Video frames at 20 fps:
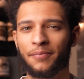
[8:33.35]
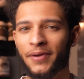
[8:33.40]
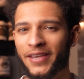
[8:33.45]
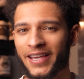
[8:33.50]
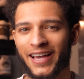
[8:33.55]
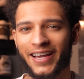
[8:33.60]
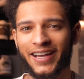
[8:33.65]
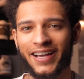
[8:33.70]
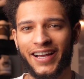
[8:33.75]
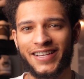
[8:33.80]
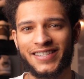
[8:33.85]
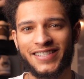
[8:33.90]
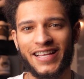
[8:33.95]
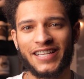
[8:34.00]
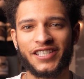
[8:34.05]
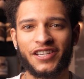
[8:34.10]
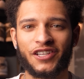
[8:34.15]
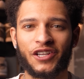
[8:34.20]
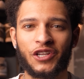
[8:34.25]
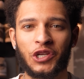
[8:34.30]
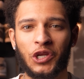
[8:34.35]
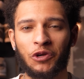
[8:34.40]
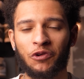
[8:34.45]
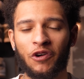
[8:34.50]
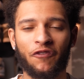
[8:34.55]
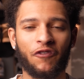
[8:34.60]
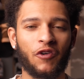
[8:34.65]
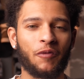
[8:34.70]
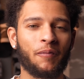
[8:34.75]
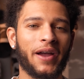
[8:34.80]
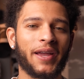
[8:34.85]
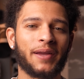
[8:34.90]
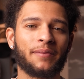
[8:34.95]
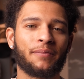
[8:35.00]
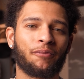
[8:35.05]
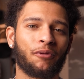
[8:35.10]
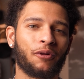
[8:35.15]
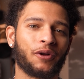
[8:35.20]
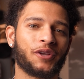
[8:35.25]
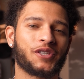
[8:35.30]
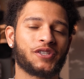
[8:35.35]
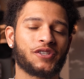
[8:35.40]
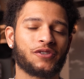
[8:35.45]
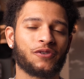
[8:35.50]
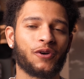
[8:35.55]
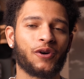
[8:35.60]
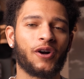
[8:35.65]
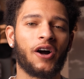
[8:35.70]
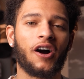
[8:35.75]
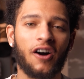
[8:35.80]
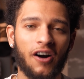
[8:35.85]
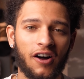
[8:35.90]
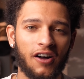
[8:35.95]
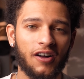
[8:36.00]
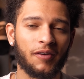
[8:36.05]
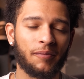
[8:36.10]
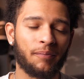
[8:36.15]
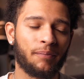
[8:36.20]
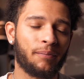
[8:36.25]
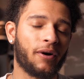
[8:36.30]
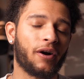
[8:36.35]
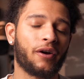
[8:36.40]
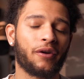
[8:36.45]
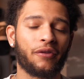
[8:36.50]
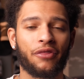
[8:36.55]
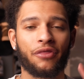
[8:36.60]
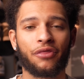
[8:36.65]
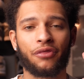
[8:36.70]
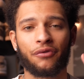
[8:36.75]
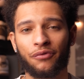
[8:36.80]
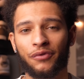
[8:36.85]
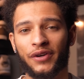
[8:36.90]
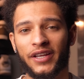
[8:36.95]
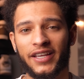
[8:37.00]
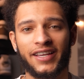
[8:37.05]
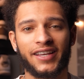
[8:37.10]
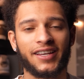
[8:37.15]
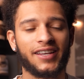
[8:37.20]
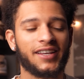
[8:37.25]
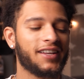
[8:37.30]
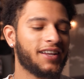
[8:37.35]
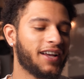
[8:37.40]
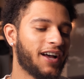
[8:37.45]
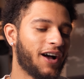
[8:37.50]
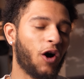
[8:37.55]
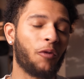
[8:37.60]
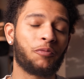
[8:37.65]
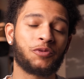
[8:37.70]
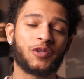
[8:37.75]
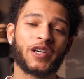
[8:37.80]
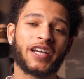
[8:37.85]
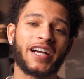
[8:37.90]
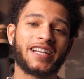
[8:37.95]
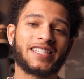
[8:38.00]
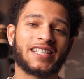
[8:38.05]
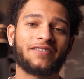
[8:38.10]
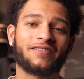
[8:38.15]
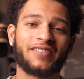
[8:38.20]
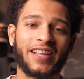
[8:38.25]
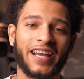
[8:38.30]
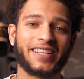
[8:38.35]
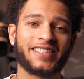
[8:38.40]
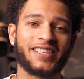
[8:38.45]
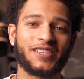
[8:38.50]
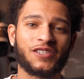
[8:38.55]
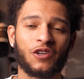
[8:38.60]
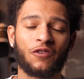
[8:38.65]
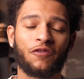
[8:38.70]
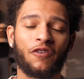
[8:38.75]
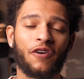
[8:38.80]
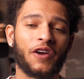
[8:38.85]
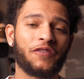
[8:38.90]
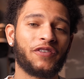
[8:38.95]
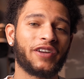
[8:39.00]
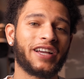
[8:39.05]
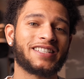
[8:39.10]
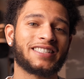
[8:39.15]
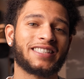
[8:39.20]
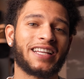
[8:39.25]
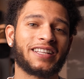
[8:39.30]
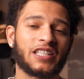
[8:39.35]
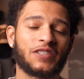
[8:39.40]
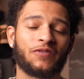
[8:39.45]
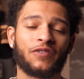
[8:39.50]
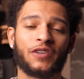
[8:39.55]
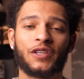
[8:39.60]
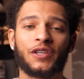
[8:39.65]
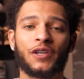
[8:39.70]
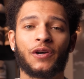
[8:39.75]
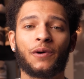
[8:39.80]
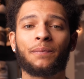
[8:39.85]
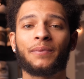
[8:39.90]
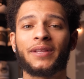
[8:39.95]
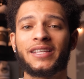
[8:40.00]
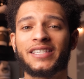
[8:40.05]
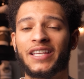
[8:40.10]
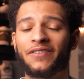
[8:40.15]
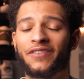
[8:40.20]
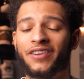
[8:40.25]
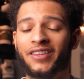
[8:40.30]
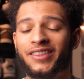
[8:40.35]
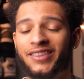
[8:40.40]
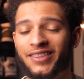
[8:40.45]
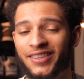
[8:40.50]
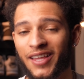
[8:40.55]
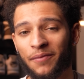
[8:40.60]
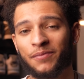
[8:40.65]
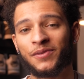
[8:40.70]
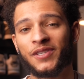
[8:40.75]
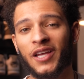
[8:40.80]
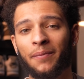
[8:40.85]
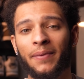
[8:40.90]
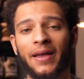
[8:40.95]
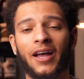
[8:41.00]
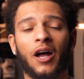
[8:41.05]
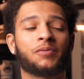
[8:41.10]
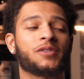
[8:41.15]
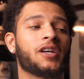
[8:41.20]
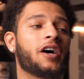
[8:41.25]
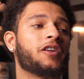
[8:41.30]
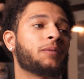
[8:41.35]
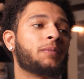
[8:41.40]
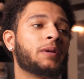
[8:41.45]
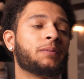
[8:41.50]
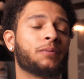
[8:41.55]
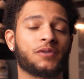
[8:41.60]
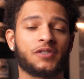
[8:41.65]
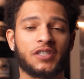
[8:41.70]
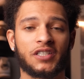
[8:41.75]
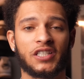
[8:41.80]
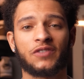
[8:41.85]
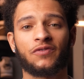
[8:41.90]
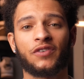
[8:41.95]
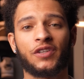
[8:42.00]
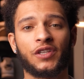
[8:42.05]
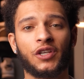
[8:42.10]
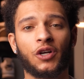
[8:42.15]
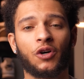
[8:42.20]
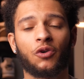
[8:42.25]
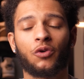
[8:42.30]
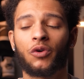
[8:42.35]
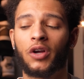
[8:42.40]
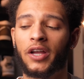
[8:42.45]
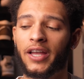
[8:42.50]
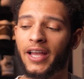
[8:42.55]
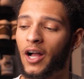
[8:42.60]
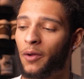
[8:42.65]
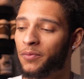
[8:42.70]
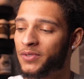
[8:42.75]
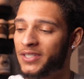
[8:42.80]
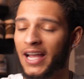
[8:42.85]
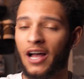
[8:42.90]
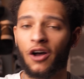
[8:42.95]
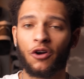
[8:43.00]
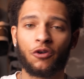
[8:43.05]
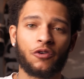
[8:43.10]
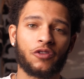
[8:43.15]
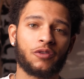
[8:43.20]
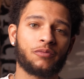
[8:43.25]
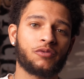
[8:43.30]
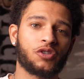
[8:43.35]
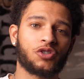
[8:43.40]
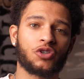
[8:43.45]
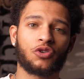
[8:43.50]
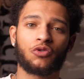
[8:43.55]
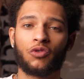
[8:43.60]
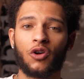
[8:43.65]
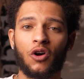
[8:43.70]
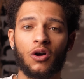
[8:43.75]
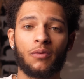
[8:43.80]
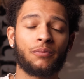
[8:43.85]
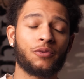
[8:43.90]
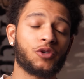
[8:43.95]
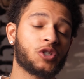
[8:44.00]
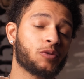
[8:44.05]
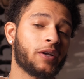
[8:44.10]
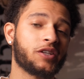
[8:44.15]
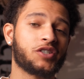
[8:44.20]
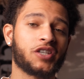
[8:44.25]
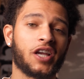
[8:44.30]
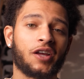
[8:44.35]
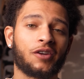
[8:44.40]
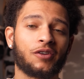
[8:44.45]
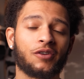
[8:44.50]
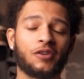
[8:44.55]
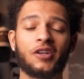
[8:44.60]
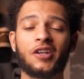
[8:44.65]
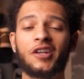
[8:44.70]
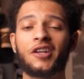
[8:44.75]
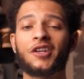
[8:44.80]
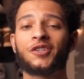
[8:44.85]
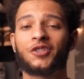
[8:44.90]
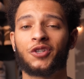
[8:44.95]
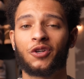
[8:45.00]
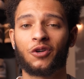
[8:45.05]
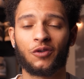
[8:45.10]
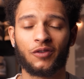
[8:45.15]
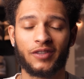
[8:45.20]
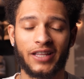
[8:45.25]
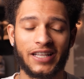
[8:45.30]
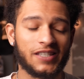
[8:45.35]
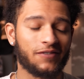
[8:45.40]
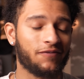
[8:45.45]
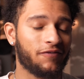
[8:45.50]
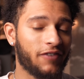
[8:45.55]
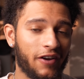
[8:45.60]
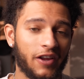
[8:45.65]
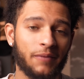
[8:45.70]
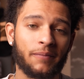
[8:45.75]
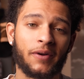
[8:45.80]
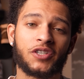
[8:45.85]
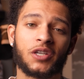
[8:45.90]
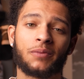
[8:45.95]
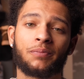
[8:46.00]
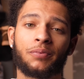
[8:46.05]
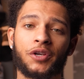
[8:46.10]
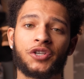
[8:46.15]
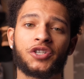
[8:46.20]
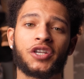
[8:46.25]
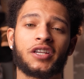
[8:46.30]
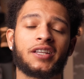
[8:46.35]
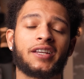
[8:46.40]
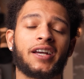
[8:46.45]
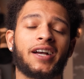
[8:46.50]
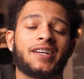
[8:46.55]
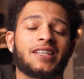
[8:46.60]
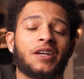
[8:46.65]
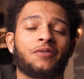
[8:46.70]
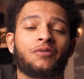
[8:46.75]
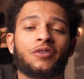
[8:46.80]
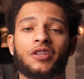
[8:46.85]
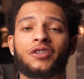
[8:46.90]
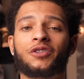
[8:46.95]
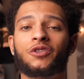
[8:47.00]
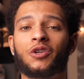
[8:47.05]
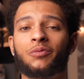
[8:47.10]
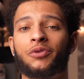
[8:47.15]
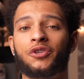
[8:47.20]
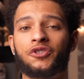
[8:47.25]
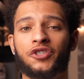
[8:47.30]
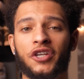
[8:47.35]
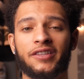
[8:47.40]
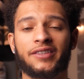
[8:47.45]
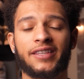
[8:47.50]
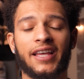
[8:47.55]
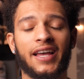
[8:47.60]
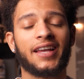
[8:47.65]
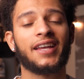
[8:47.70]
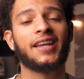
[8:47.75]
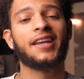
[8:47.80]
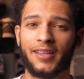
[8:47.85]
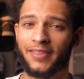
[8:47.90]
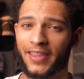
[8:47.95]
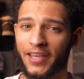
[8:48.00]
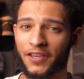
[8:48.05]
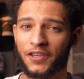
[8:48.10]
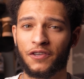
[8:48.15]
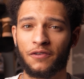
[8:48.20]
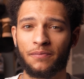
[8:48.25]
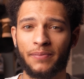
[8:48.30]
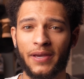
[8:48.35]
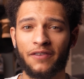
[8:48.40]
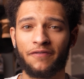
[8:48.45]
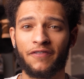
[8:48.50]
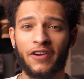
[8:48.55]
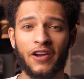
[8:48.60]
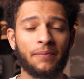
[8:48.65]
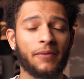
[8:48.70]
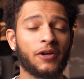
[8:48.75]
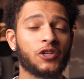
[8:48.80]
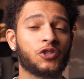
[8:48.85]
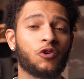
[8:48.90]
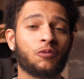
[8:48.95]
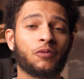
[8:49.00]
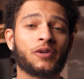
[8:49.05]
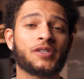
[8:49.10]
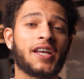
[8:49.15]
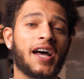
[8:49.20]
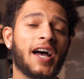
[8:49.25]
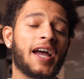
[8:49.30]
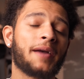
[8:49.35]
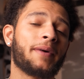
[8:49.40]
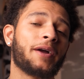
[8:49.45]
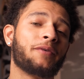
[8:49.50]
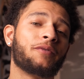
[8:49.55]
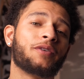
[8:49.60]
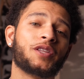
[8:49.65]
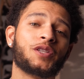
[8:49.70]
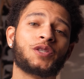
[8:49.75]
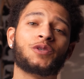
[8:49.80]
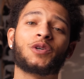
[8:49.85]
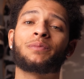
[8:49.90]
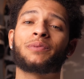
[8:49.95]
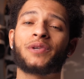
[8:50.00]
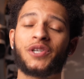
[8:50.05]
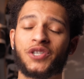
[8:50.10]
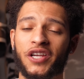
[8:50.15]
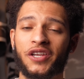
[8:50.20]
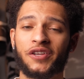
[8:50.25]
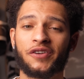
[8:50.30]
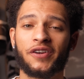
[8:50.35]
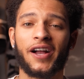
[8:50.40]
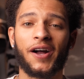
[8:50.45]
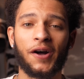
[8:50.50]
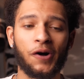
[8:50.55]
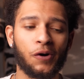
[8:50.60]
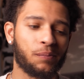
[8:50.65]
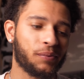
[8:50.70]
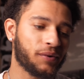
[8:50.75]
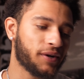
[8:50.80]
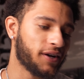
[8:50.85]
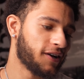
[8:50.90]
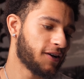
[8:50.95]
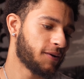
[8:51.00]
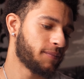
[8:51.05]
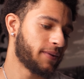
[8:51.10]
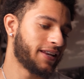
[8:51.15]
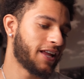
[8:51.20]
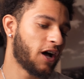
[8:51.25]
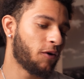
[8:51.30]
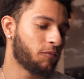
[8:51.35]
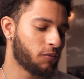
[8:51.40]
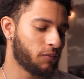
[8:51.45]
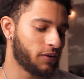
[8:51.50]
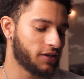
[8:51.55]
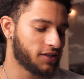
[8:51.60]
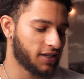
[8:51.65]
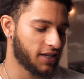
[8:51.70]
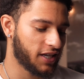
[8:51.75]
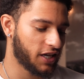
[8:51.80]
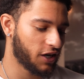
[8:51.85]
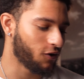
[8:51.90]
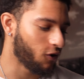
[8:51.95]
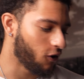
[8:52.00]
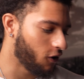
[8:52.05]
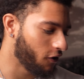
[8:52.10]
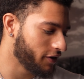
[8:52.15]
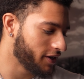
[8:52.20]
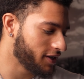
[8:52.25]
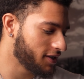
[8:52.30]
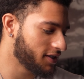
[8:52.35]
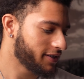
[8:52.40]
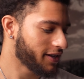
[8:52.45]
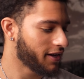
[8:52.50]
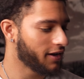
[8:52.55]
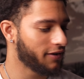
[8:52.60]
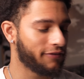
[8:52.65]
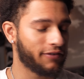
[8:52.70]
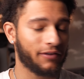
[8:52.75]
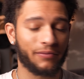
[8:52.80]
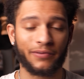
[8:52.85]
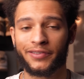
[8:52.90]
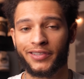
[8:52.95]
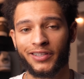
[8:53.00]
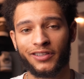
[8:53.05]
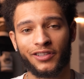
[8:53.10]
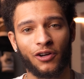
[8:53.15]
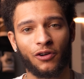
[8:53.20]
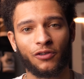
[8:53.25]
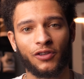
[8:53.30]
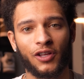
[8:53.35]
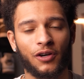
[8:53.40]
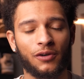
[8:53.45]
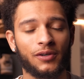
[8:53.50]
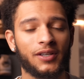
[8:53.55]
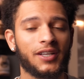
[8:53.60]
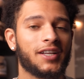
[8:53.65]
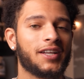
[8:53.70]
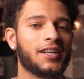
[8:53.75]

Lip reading: But yeah, guys, that's gonna do it for my employee store haul part 3. I hope you guys have liked it so far. If you guys like this video, please give it a thumbs up. It helps other people see this video. It helps the algorithm just grow and boost my channel. So that's very much appreciated, guys. I really do appreciate that. Thank you, Ben, very much one more time. I really do appreciate your help in helping me secure all this stuff for the Lolo.